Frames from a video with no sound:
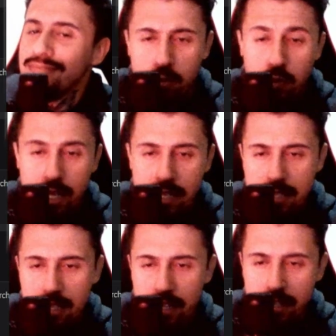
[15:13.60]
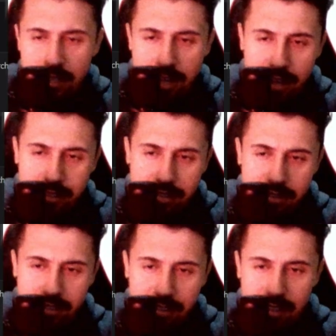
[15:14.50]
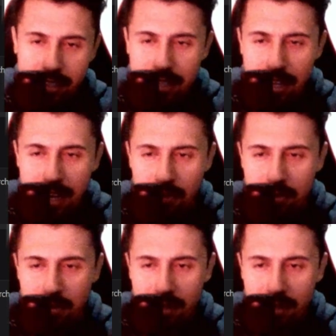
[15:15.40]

We can see here that now